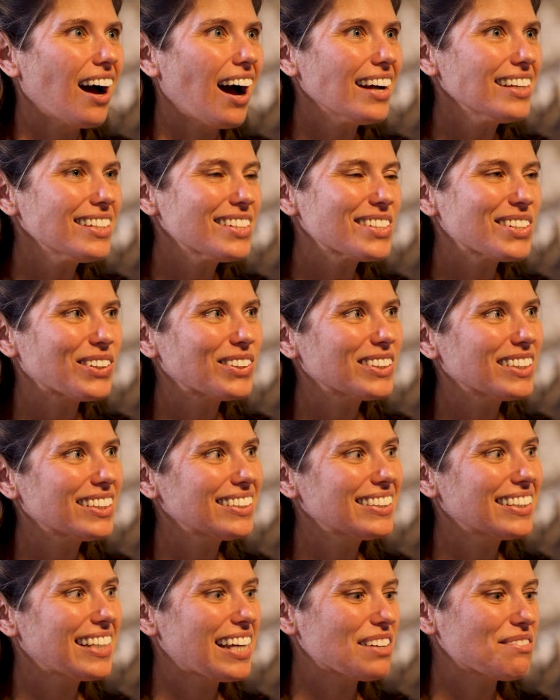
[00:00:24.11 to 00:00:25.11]
I
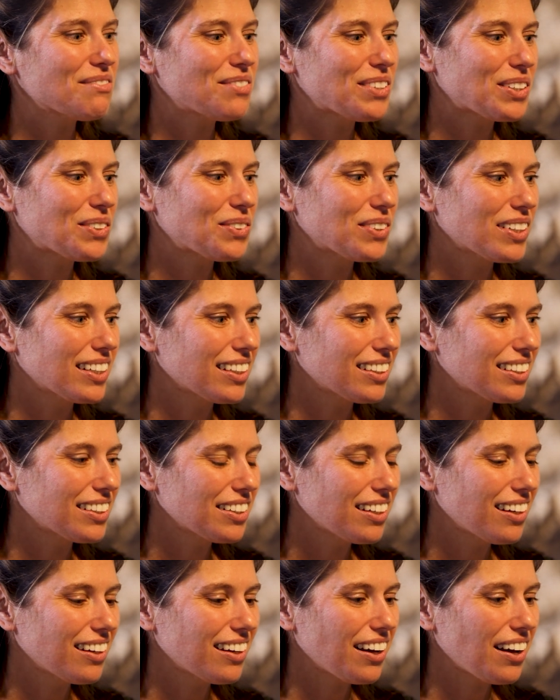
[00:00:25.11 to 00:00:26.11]
started Camp Figwig
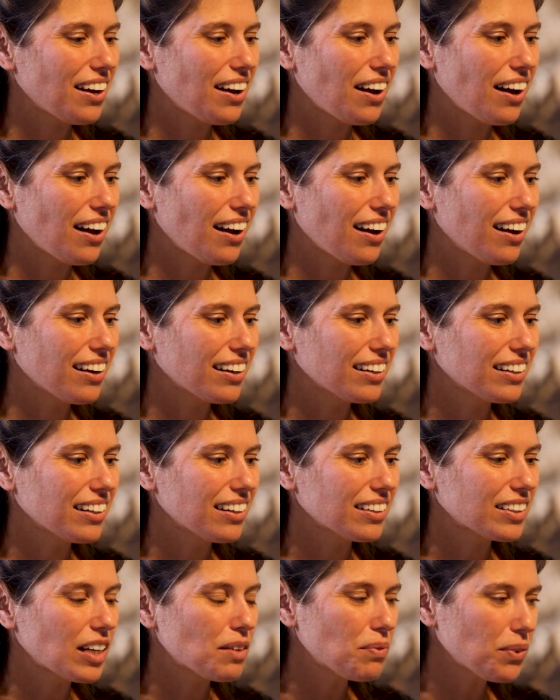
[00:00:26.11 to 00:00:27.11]
a
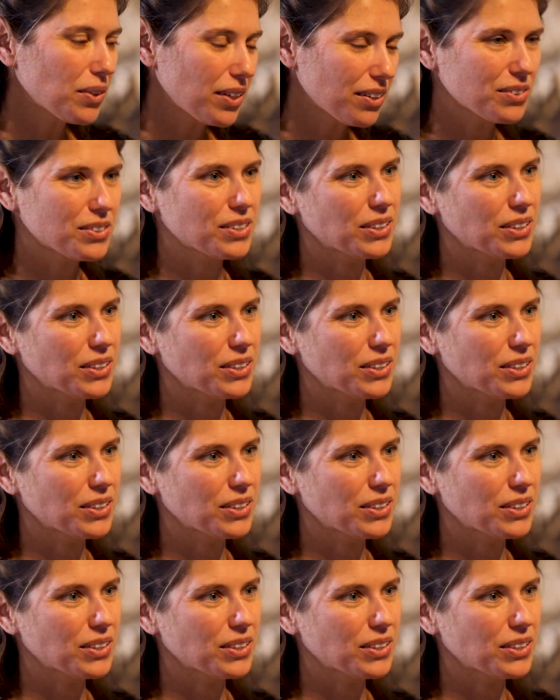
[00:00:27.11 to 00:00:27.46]
couple years